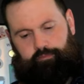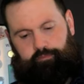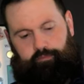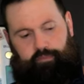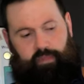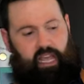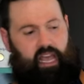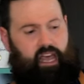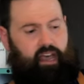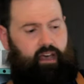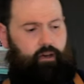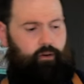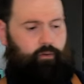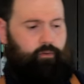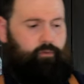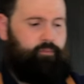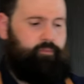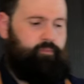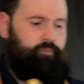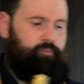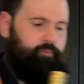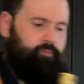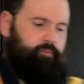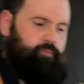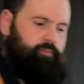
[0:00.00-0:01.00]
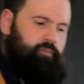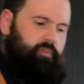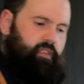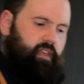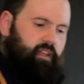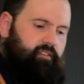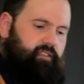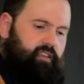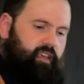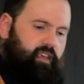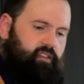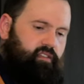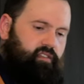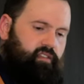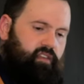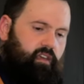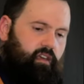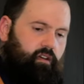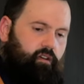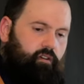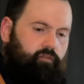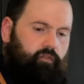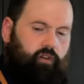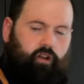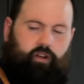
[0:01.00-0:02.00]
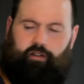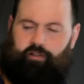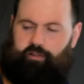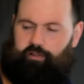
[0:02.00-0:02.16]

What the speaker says: Now, that takes care of our